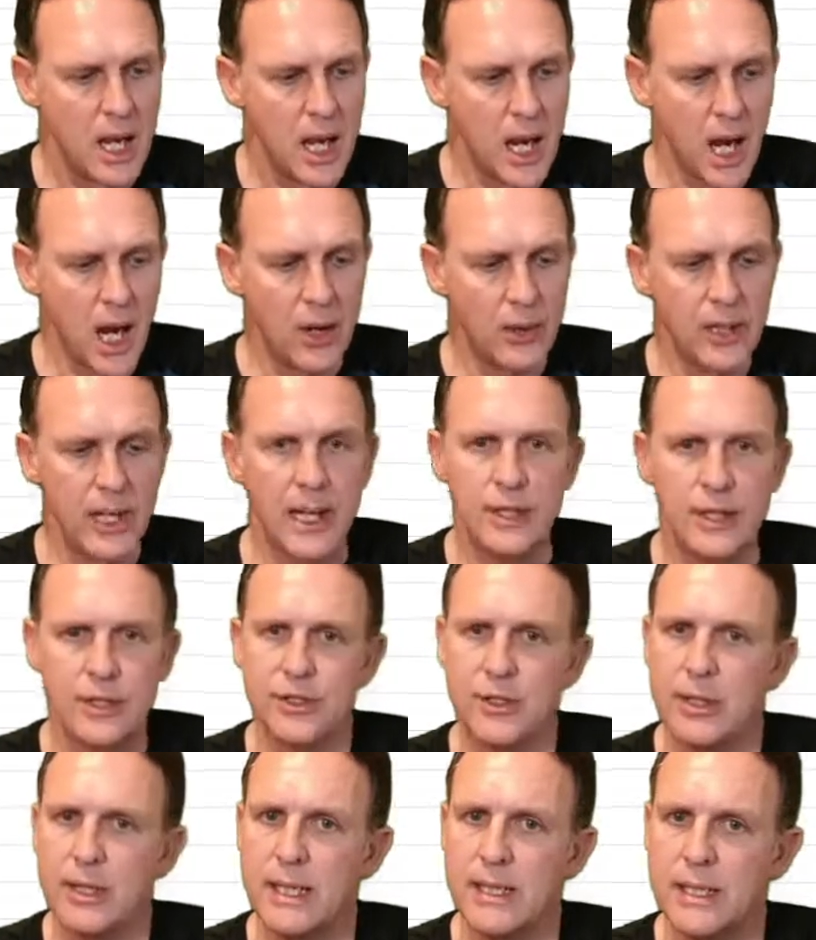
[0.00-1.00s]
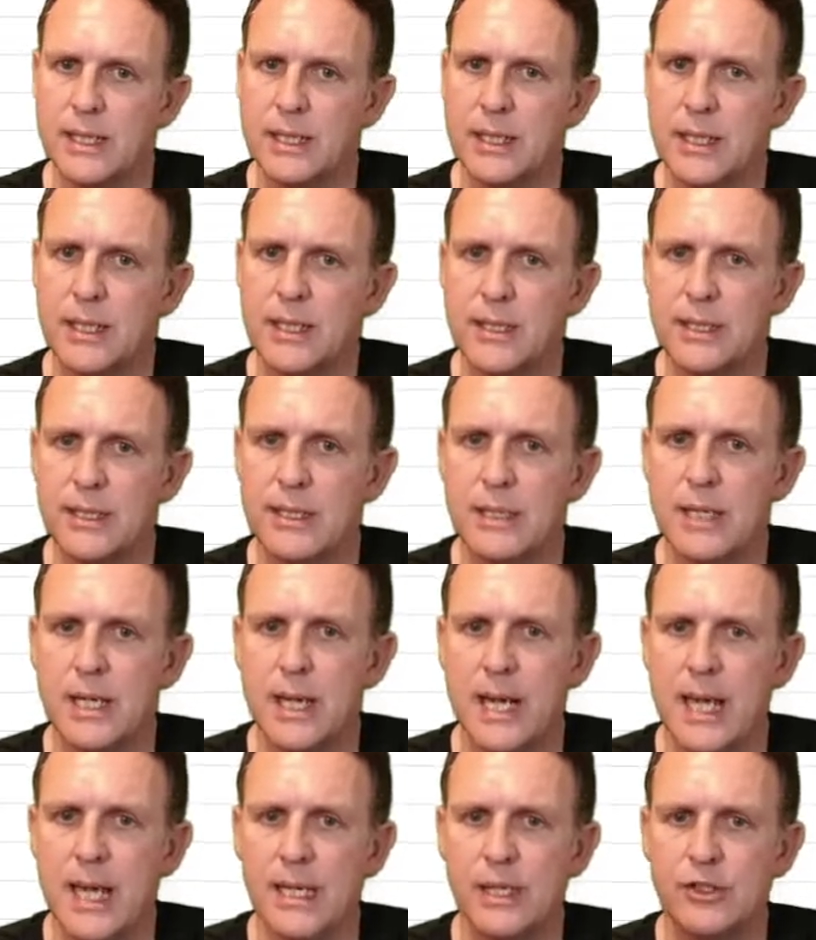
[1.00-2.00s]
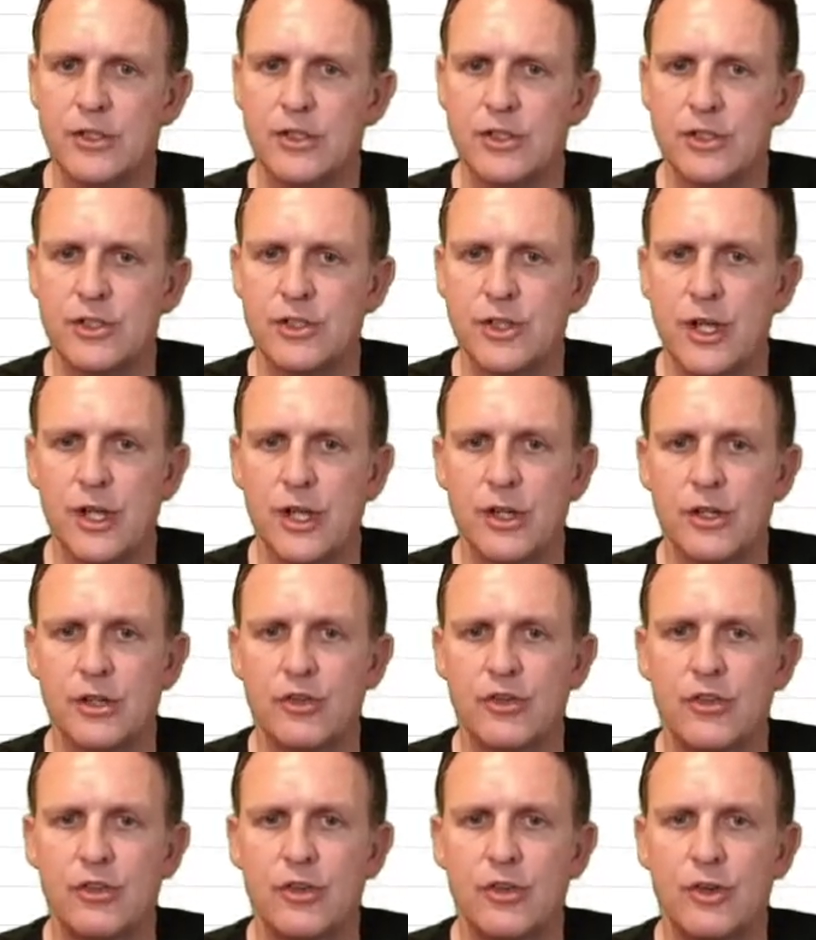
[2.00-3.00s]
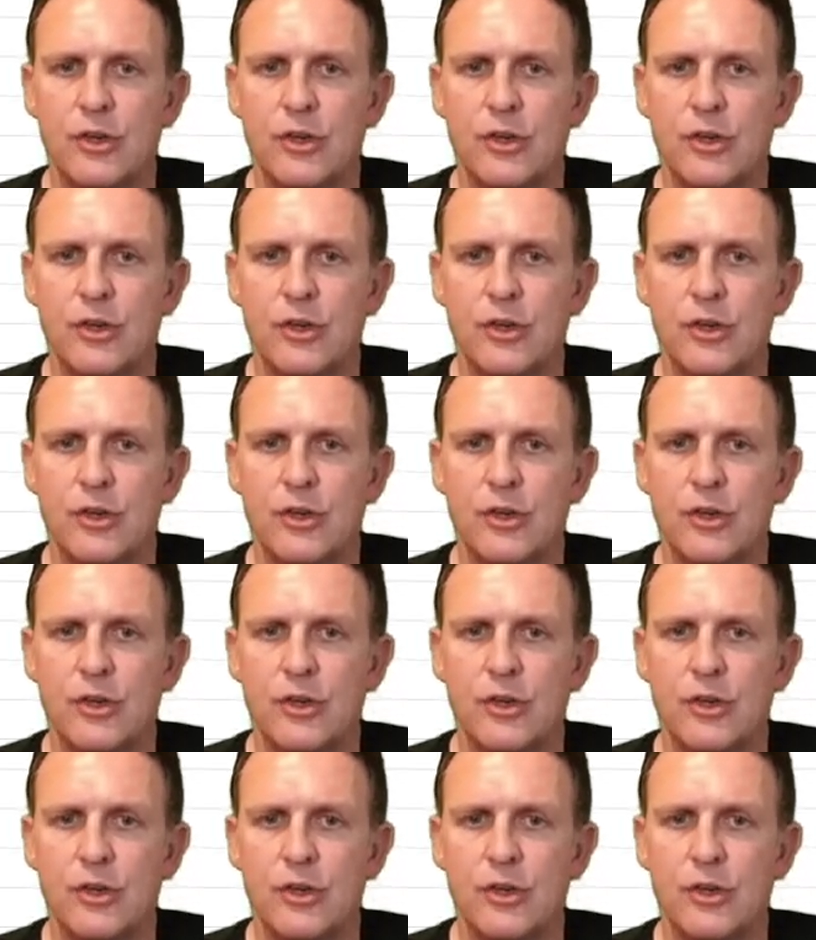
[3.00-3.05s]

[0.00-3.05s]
Okay, so let's take this the next stage.